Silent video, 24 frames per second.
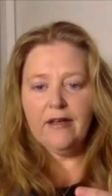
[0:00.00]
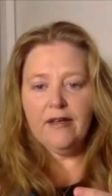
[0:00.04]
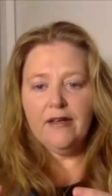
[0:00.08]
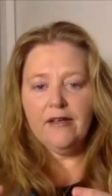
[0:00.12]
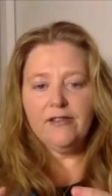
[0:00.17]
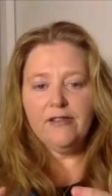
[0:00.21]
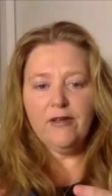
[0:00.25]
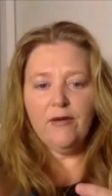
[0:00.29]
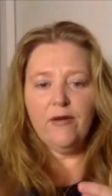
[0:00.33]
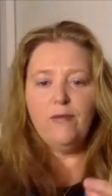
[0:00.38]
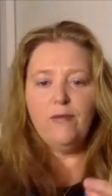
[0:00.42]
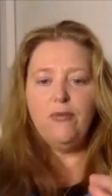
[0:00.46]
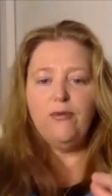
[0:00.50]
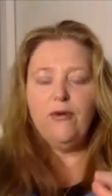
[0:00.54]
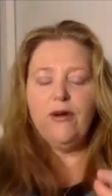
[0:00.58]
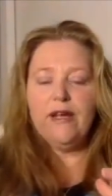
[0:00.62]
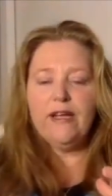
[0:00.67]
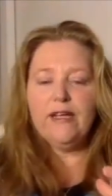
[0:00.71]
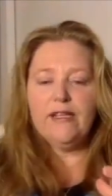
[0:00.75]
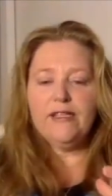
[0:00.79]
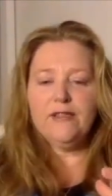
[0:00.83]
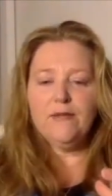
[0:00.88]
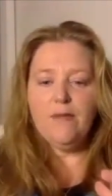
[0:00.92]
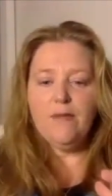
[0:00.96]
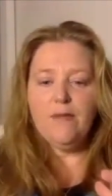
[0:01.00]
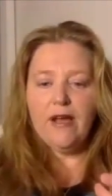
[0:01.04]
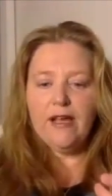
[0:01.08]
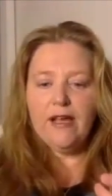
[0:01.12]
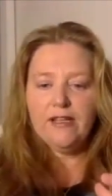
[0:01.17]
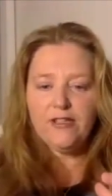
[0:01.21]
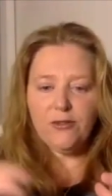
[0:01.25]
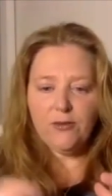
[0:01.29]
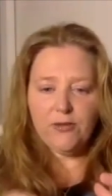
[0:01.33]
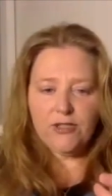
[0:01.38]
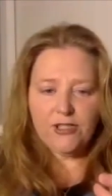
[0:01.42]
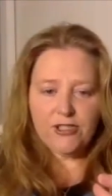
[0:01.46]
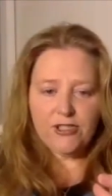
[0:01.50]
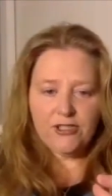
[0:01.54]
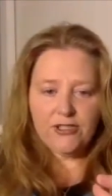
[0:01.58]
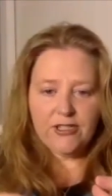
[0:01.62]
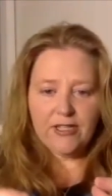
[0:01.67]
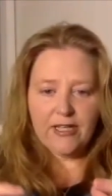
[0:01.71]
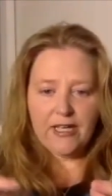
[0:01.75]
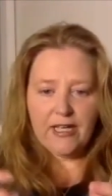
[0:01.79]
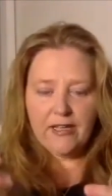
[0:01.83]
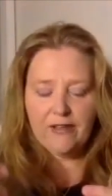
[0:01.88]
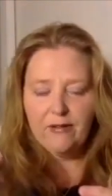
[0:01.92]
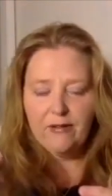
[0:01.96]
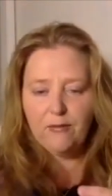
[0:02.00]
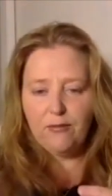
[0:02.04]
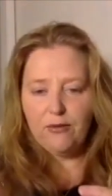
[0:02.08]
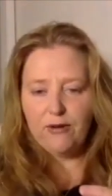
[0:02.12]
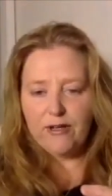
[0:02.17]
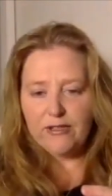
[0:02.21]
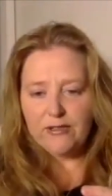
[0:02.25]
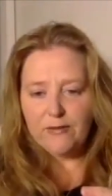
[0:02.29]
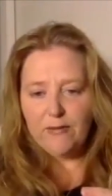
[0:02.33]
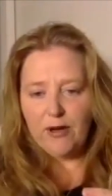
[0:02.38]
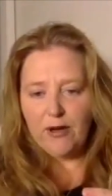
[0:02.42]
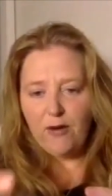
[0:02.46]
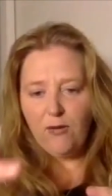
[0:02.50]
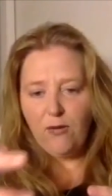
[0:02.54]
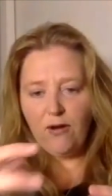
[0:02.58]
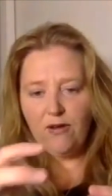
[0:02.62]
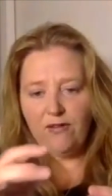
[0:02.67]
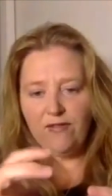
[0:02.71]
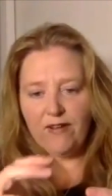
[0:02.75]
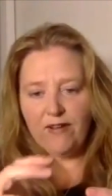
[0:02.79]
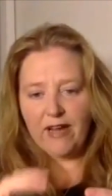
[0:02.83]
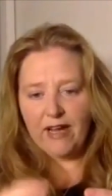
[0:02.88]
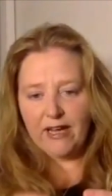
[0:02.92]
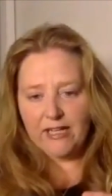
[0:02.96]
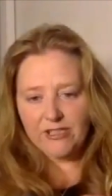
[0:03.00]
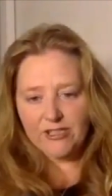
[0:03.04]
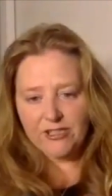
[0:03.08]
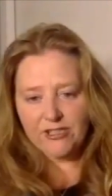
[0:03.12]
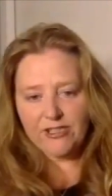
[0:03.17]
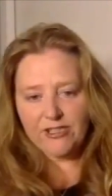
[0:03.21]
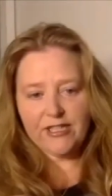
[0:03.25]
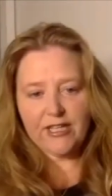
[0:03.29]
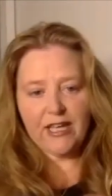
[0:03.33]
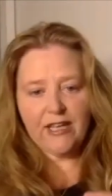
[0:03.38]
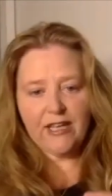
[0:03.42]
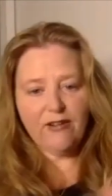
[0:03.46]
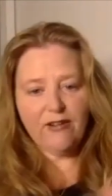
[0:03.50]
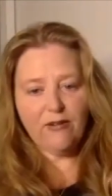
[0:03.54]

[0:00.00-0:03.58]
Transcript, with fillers: So it brings my intuition together, it brings my qualifications together,